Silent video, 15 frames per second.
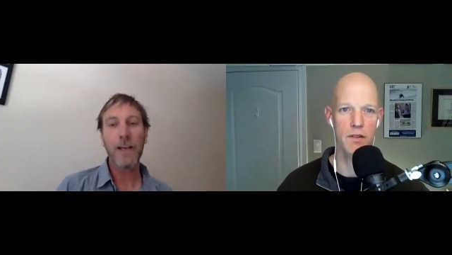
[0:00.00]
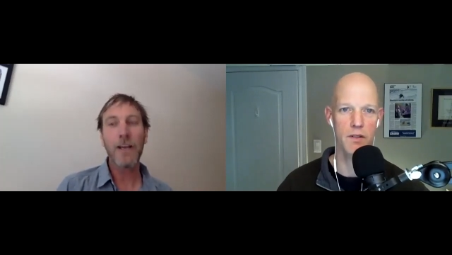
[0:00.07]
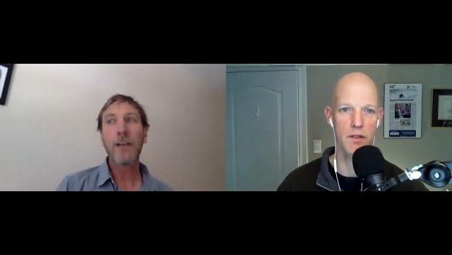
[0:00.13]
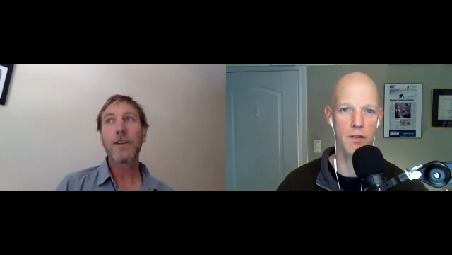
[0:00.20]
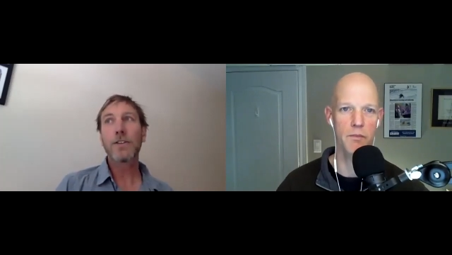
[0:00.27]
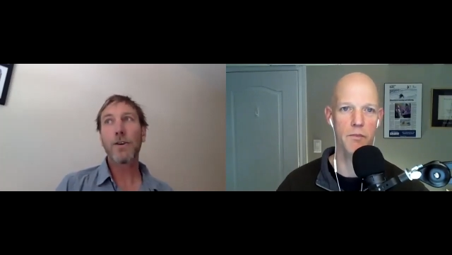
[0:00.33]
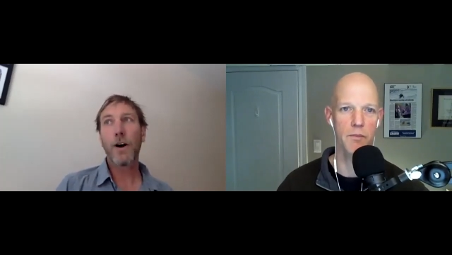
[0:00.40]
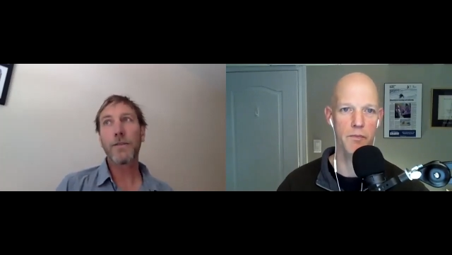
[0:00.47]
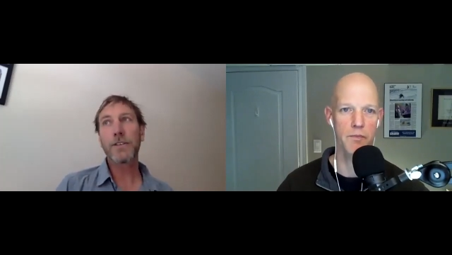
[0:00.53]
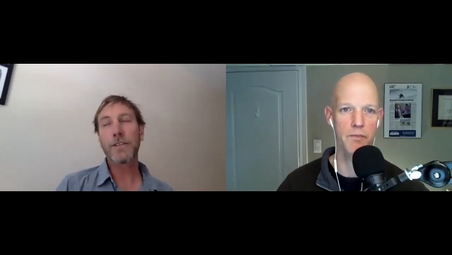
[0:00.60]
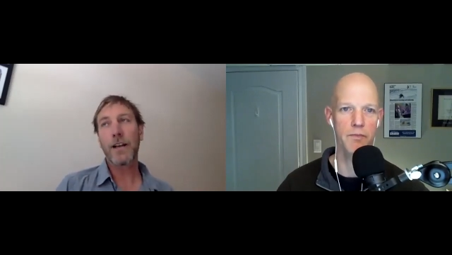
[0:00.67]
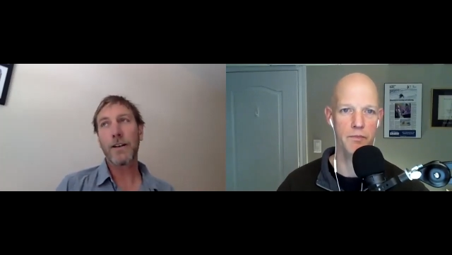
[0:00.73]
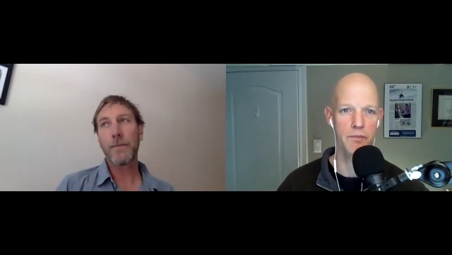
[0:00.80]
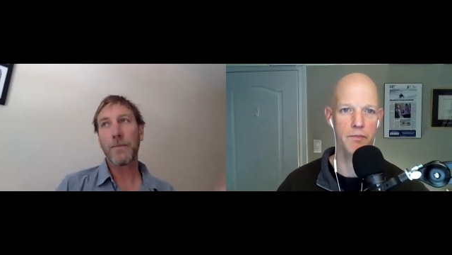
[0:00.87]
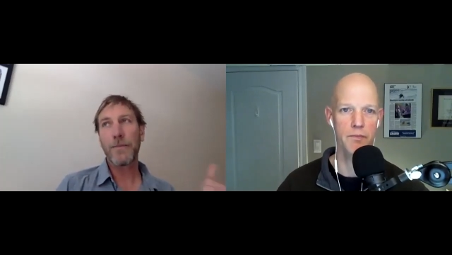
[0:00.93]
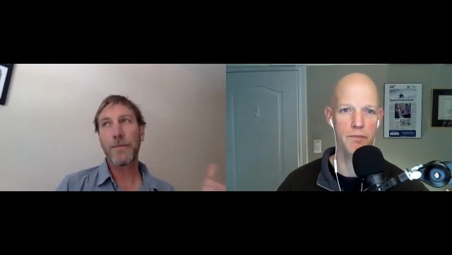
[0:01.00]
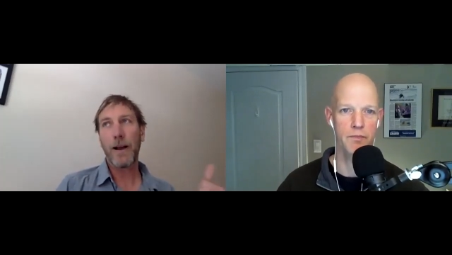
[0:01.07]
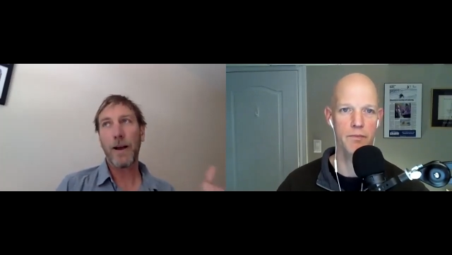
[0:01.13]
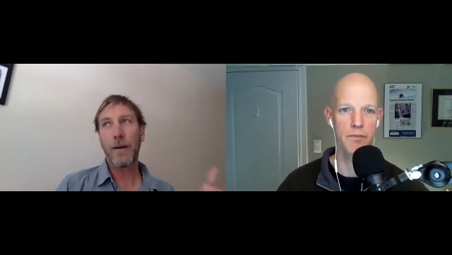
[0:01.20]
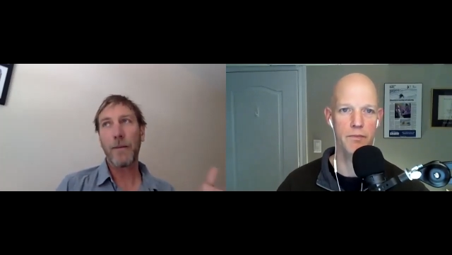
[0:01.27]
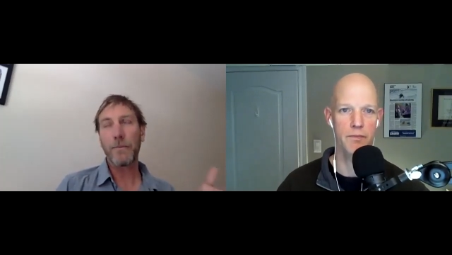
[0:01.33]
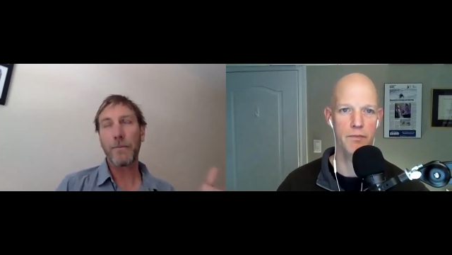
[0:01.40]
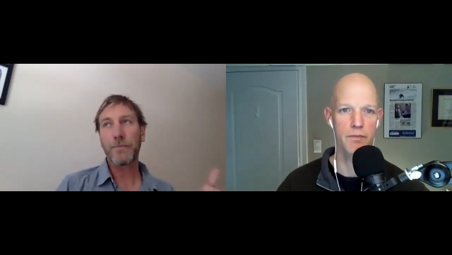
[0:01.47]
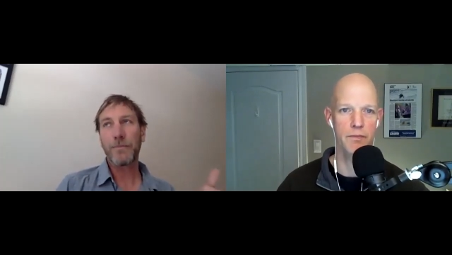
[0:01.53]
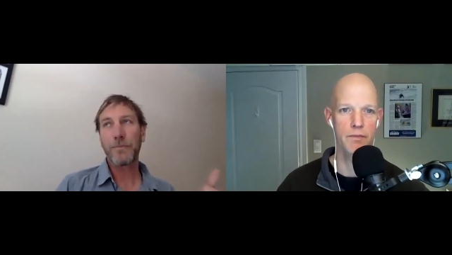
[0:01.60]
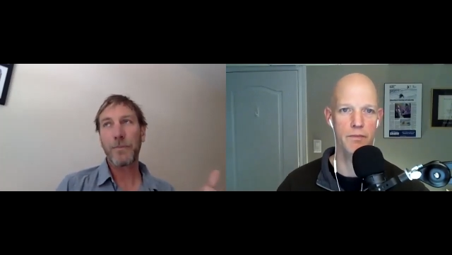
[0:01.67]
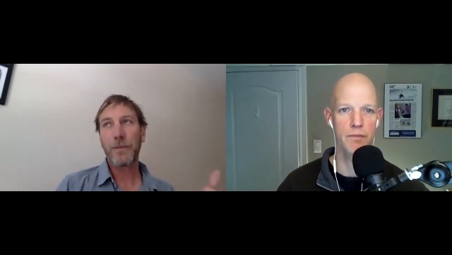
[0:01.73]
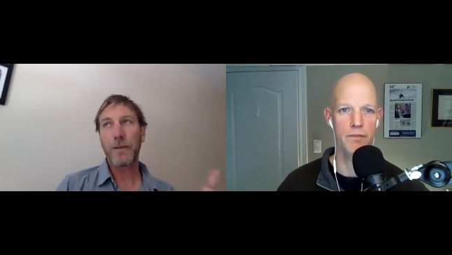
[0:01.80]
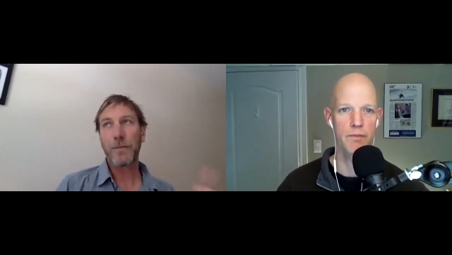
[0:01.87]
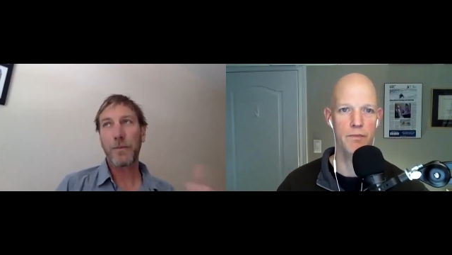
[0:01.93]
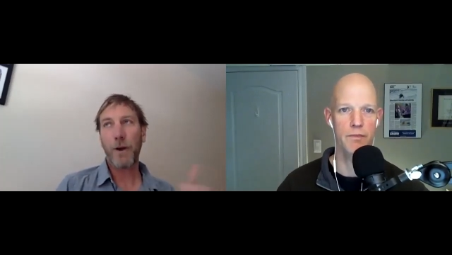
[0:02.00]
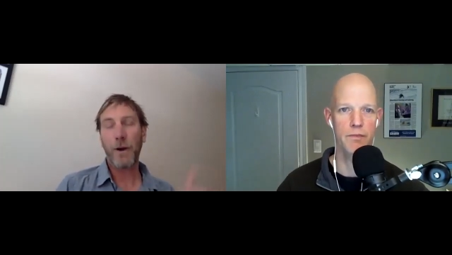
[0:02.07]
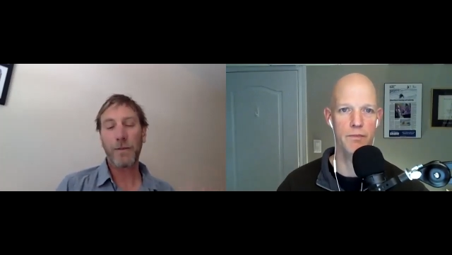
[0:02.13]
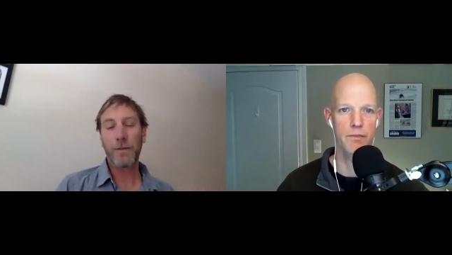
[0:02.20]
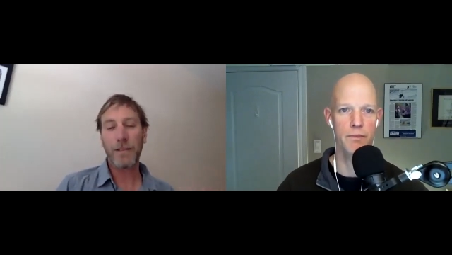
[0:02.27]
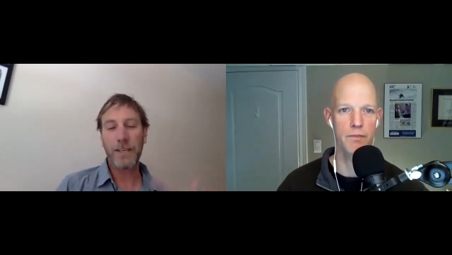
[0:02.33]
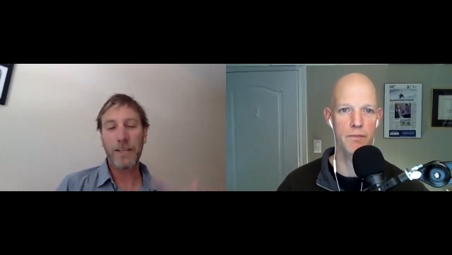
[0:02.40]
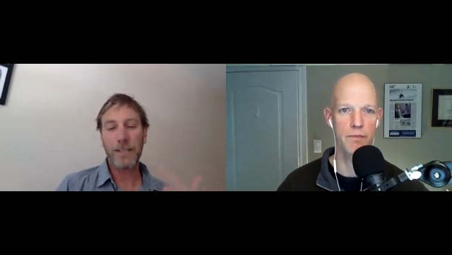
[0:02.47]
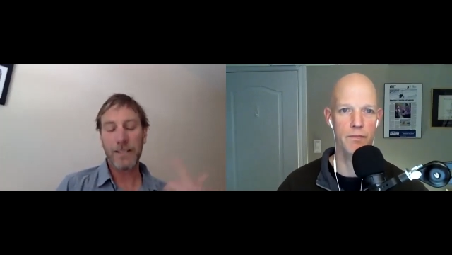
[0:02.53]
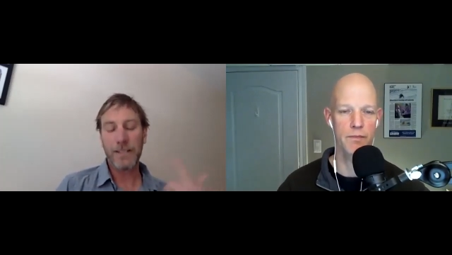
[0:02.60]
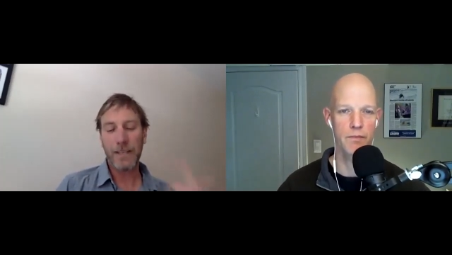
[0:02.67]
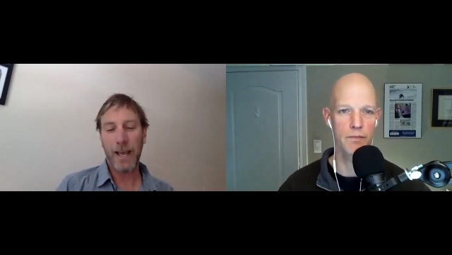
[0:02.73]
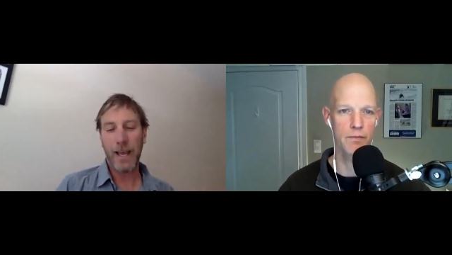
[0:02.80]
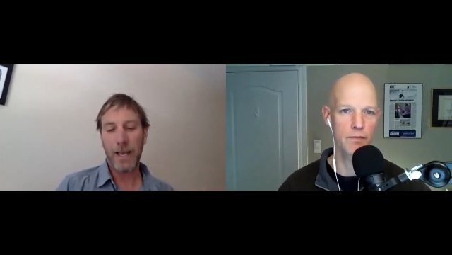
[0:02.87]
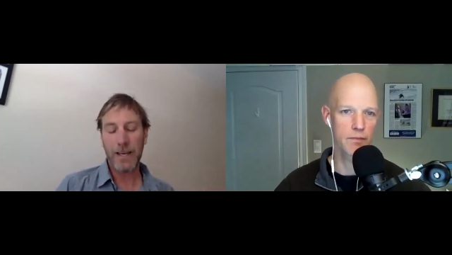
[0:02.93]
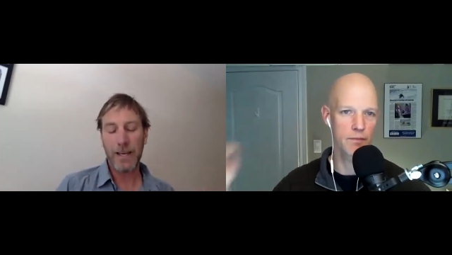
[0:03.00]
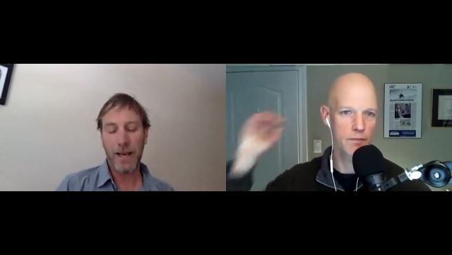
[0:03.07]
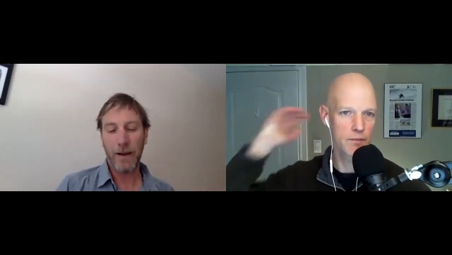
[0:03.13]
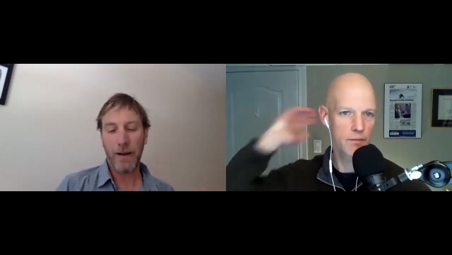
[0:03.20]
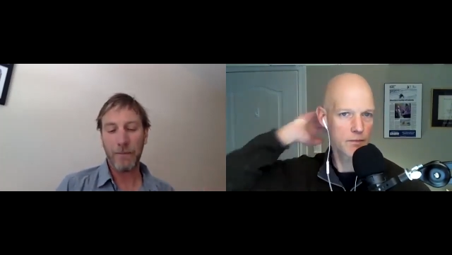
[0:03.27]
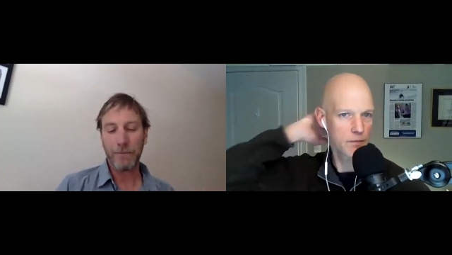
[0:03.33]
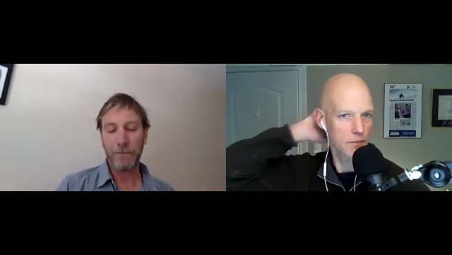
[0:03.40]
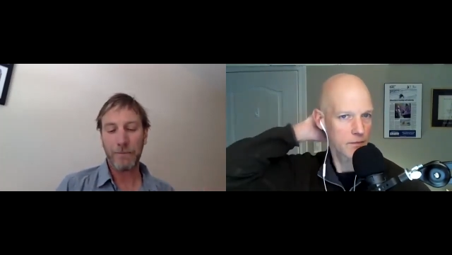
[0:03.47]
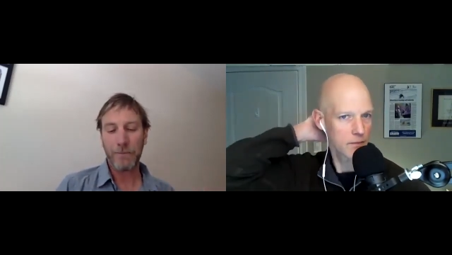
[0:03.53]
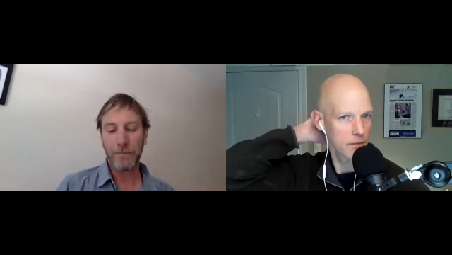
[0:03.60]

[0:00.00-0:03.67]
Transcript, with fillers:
Speaker 1: Sure. So all of a sudden, um, park police and um,